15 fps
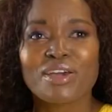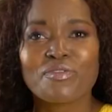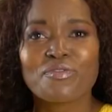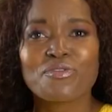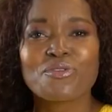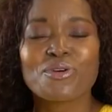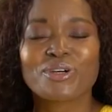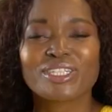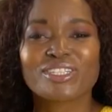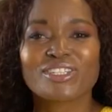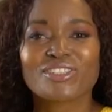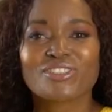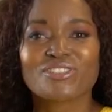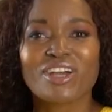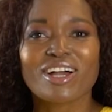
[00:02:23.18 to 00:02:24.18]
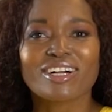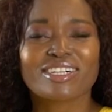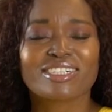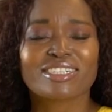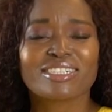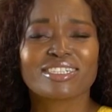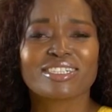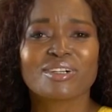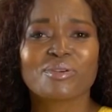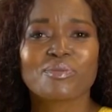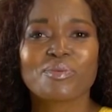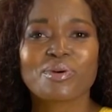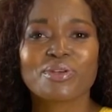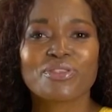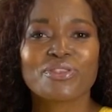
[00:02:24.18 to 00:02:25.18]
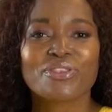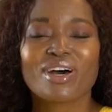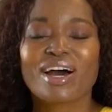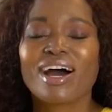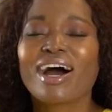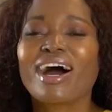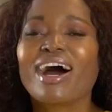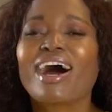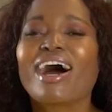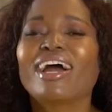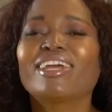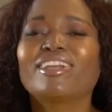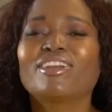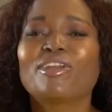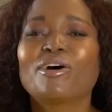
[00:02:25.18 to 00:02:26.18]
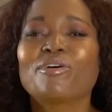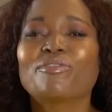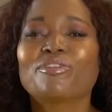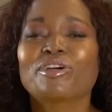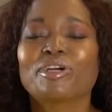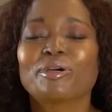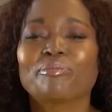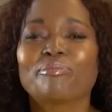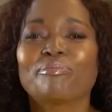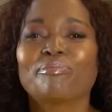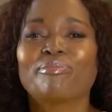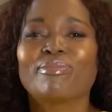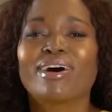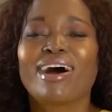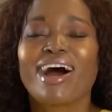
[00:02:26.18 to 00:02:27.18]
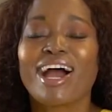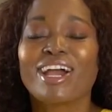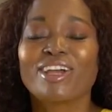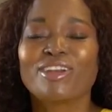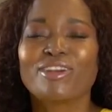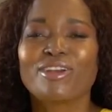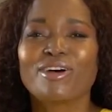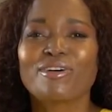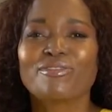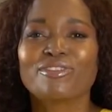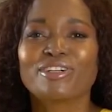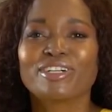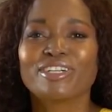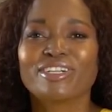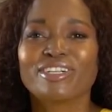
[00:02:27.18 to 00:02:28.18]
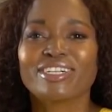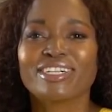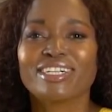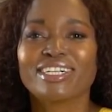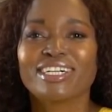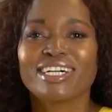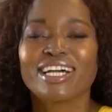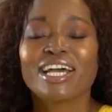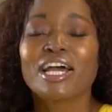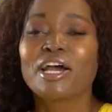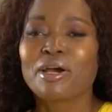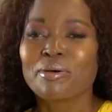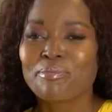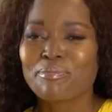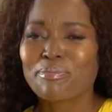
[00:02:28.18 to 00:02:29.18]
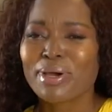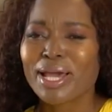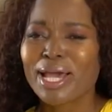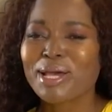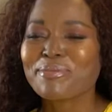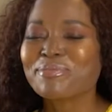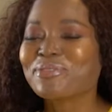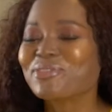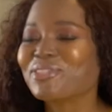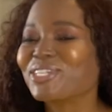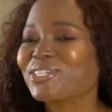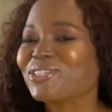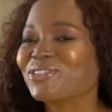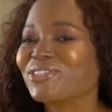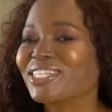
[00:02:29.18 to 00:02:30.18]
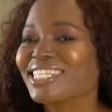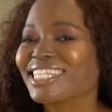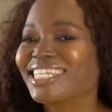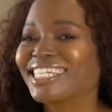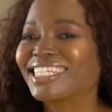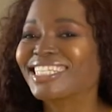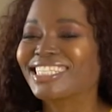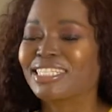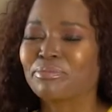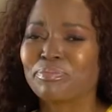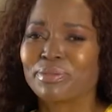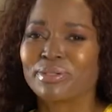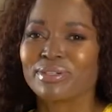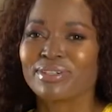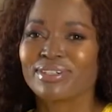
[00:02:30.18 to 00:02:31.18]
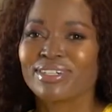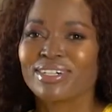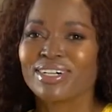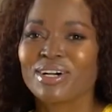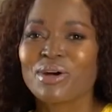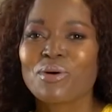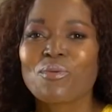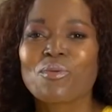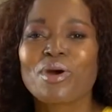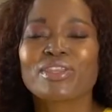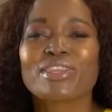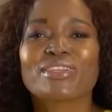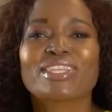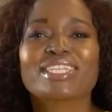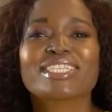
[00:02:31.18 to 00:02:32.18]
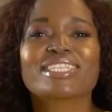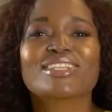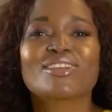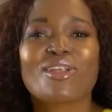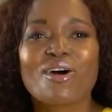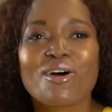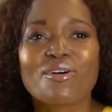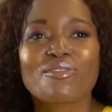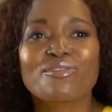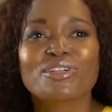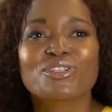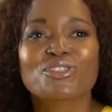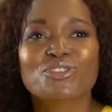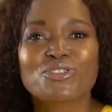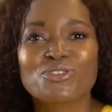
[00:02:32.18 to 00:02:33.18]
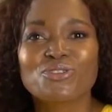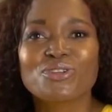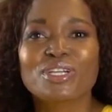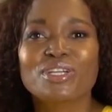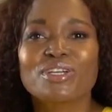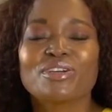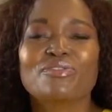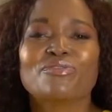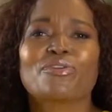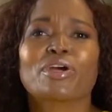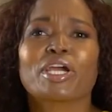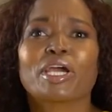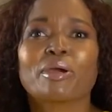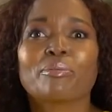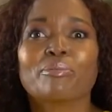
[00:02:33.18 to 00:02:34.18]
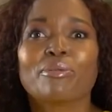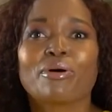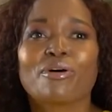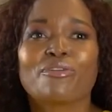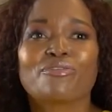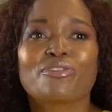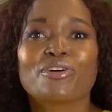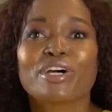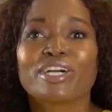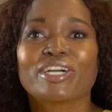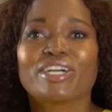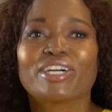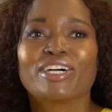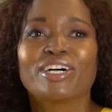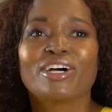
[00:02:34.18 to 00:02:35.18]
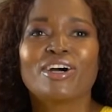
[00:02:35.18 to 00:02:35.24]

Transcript: If you are stuck with, I love him, I love her, perhaps you need to dig deeper, whether this love is truly for him or for her.